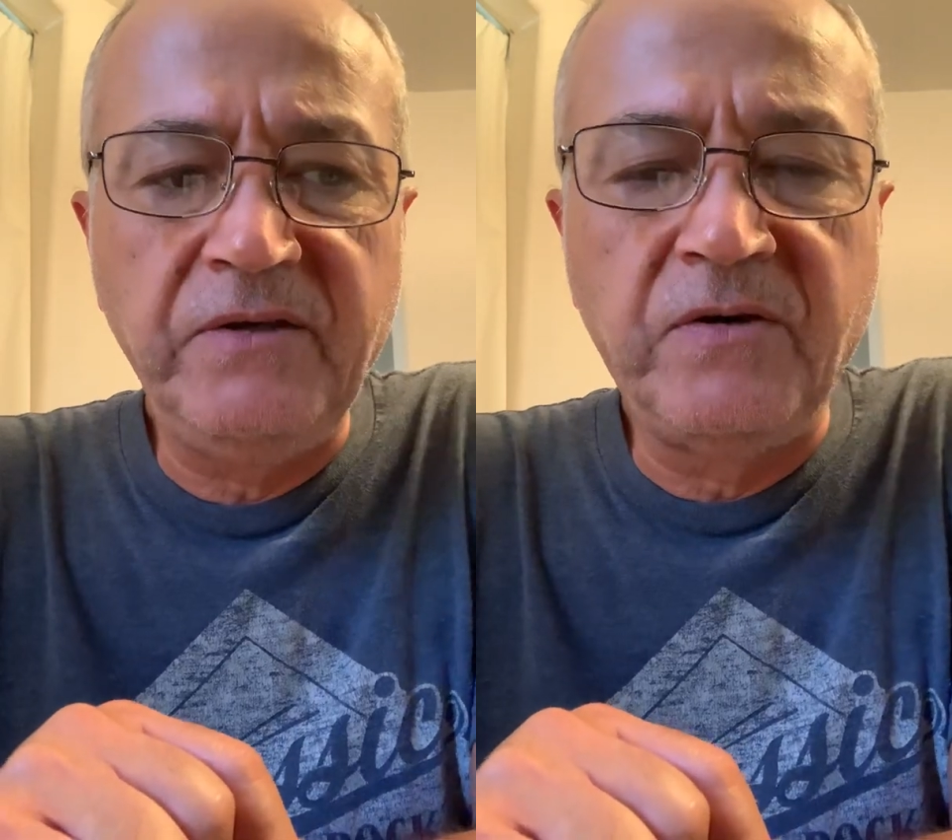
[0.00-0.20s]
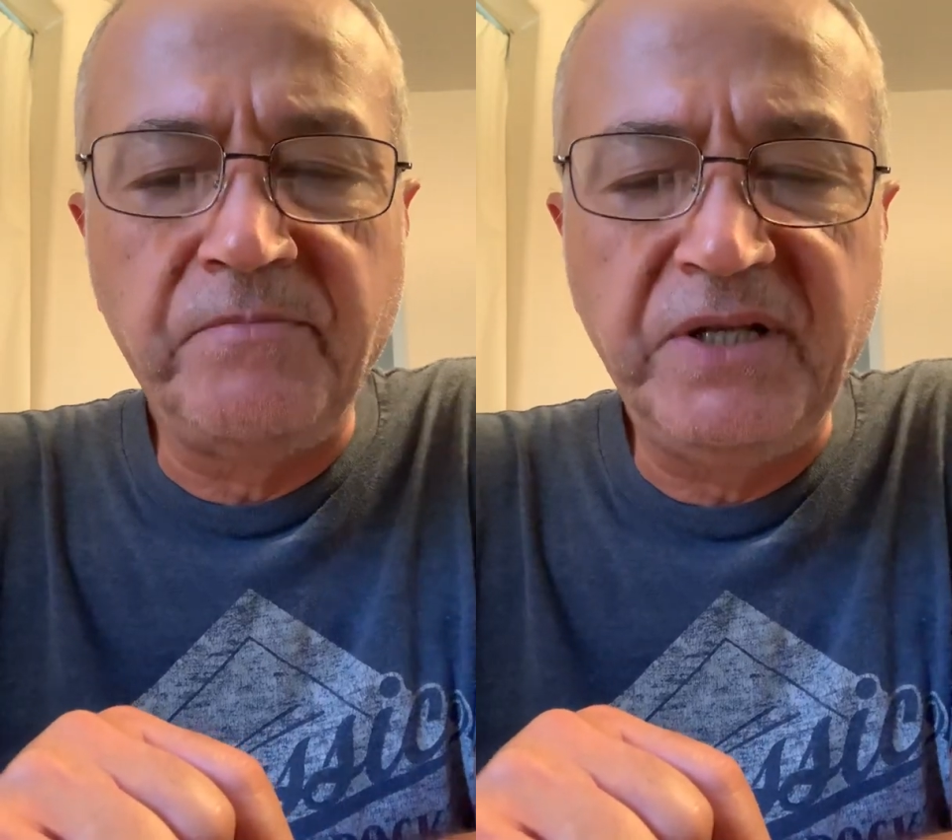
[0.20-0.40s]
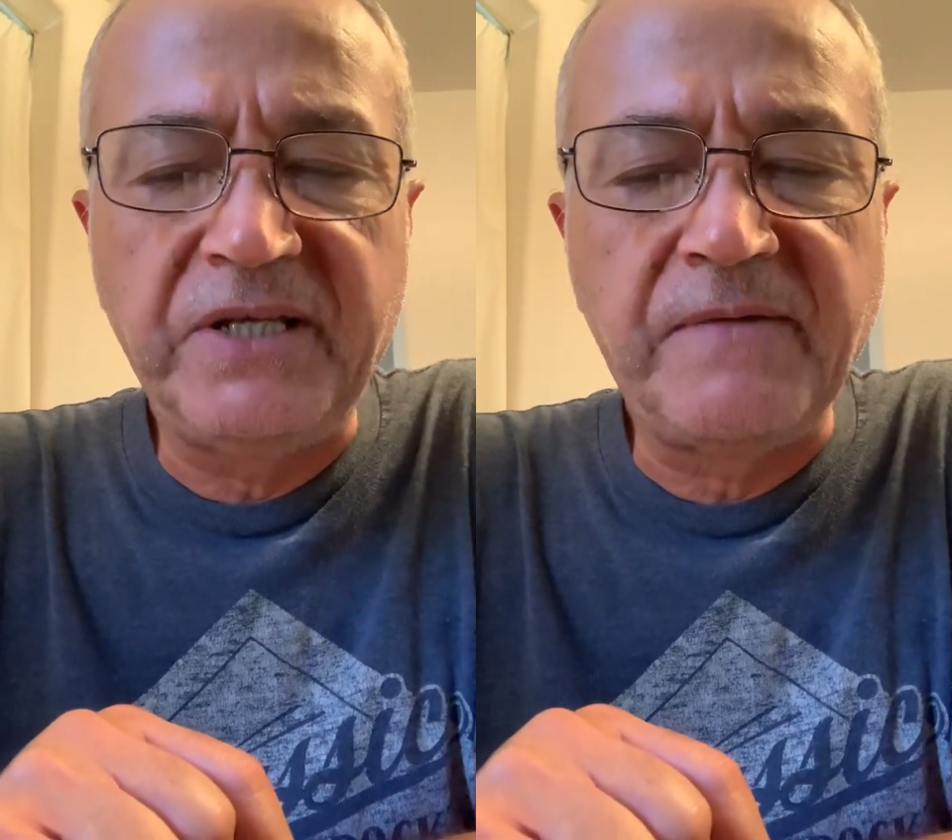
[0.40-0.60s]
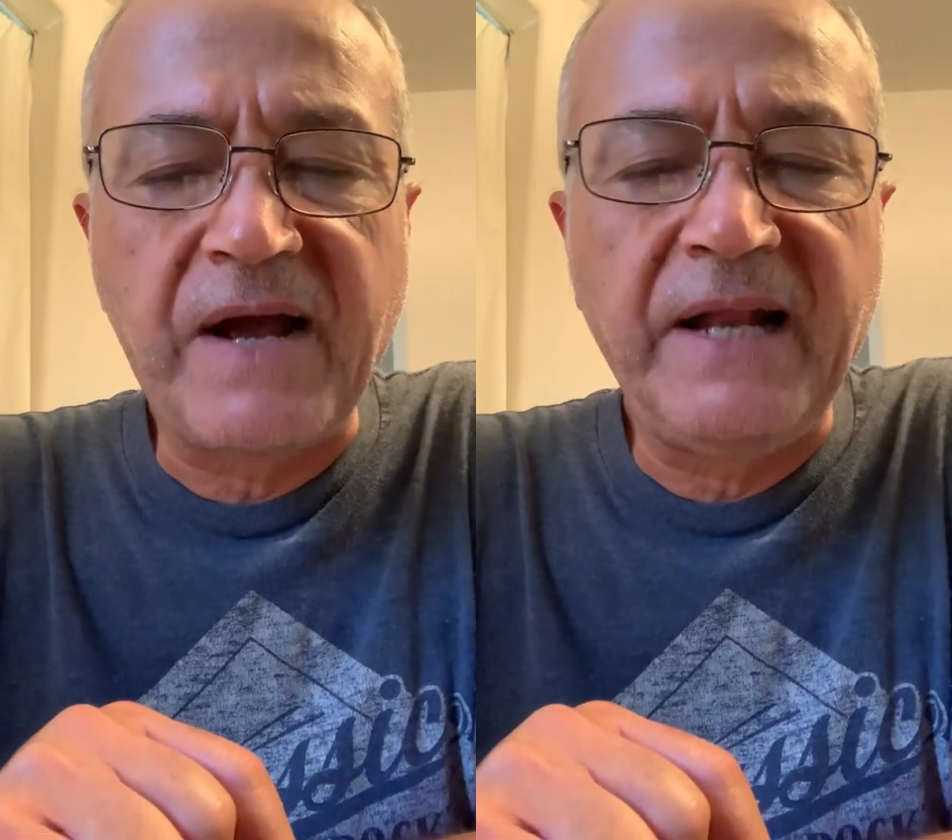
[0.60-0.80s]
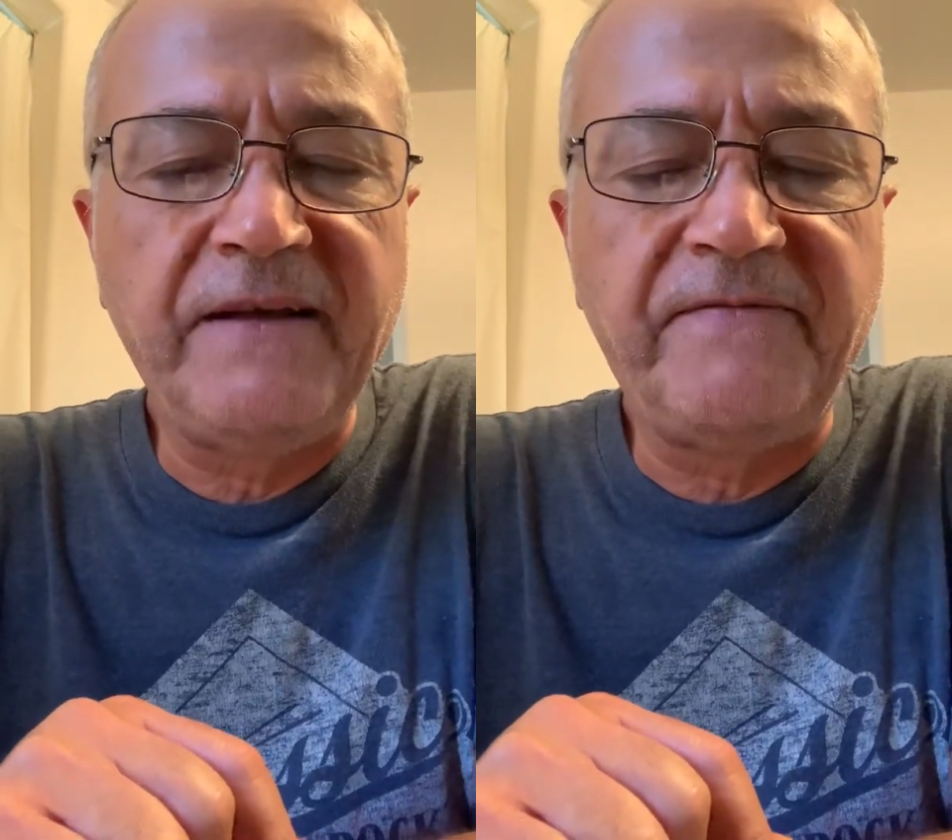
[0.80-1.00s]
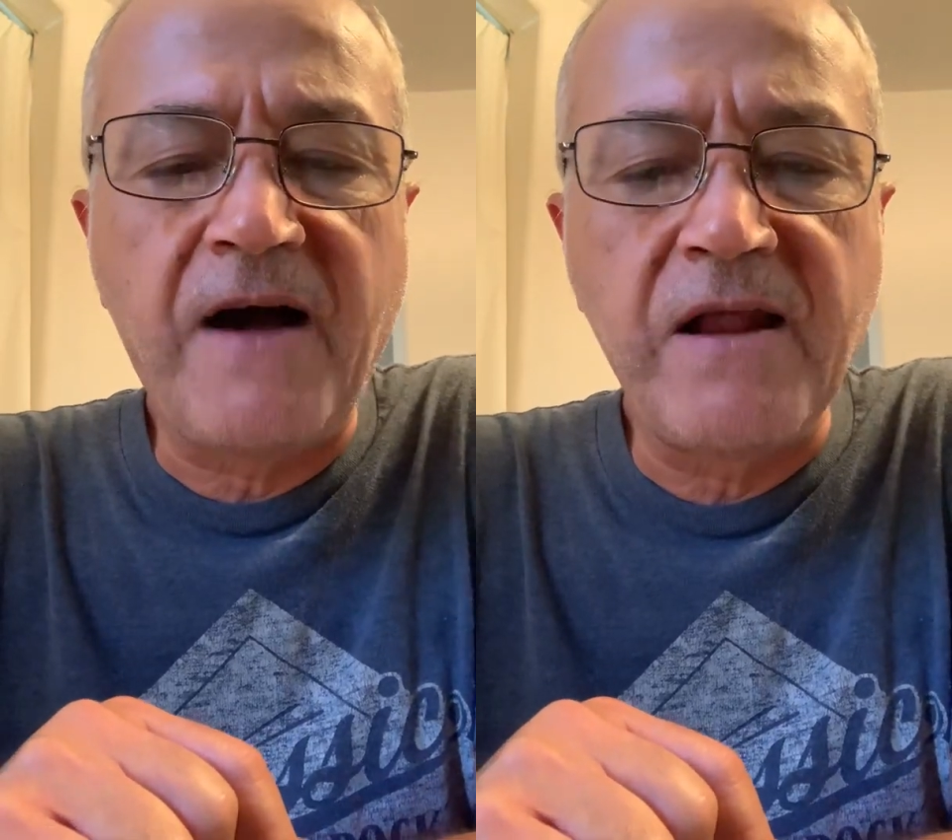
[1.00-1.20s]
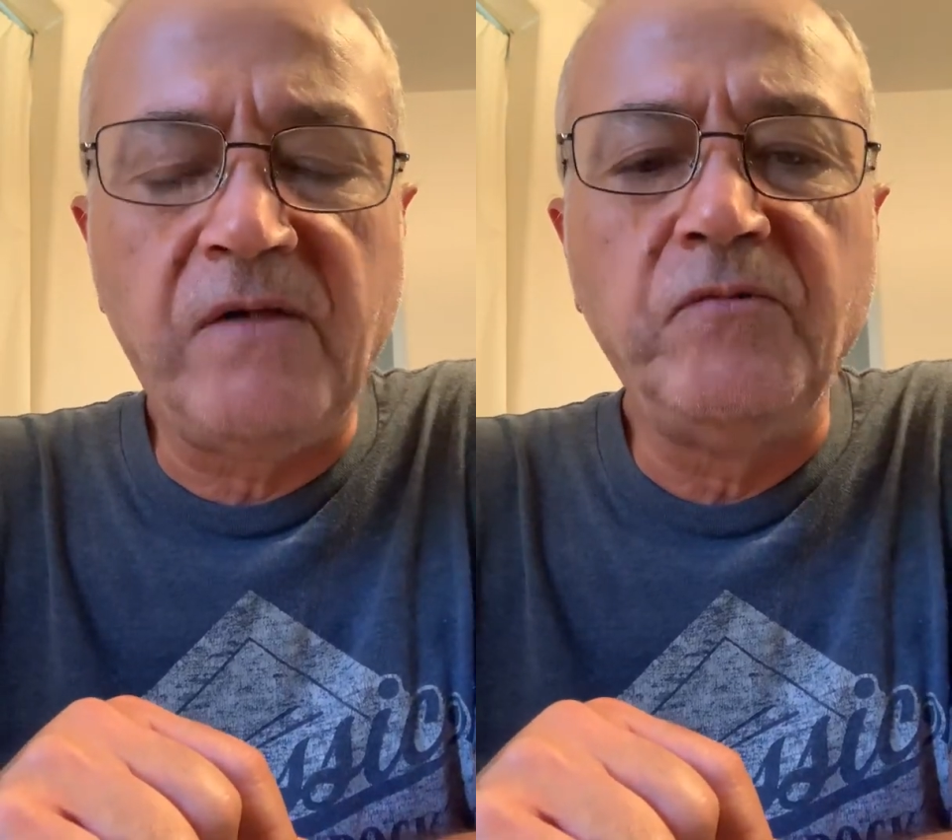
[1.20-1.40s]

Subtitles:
your midterm and the final